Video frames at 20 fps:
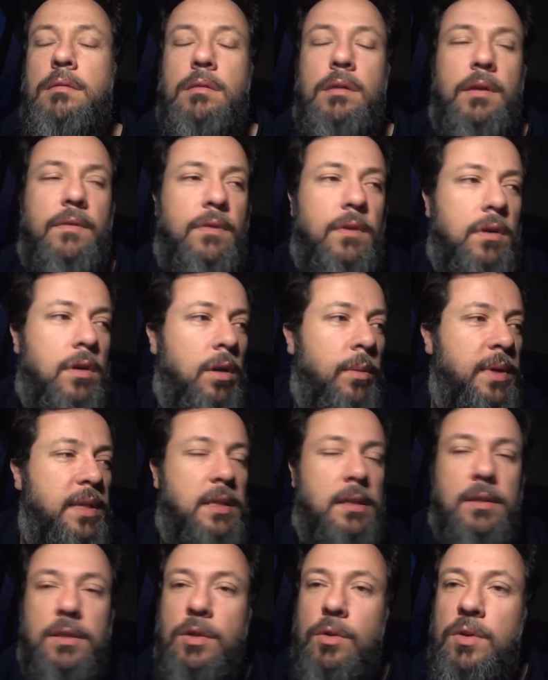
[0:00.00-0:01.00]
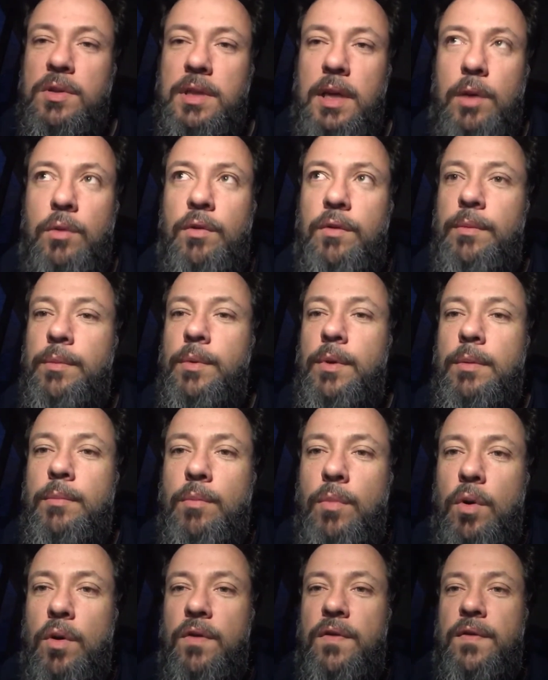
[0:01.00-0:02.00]
Even committing suicide would be
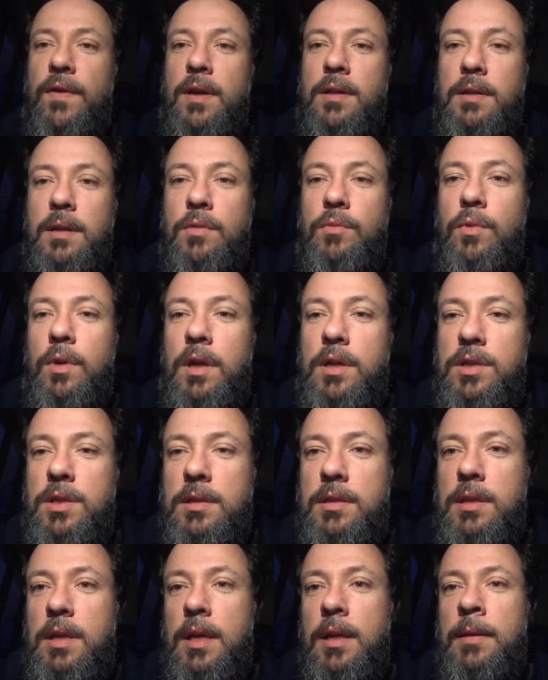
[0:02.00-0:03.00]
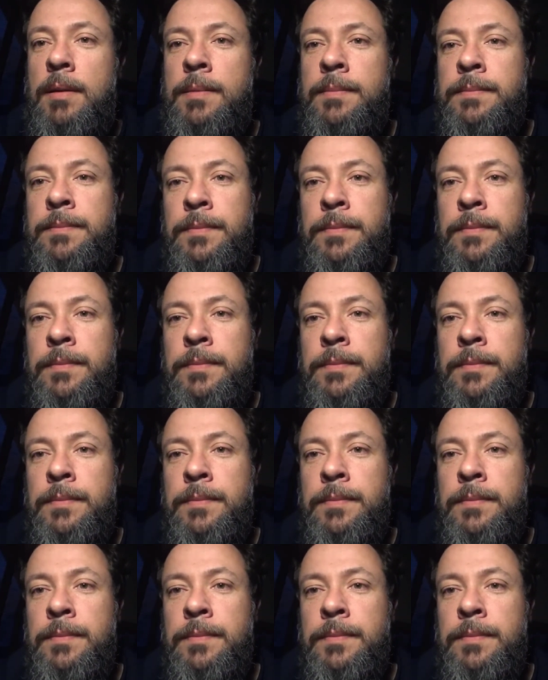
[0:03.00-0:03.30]
more fun than what I just did.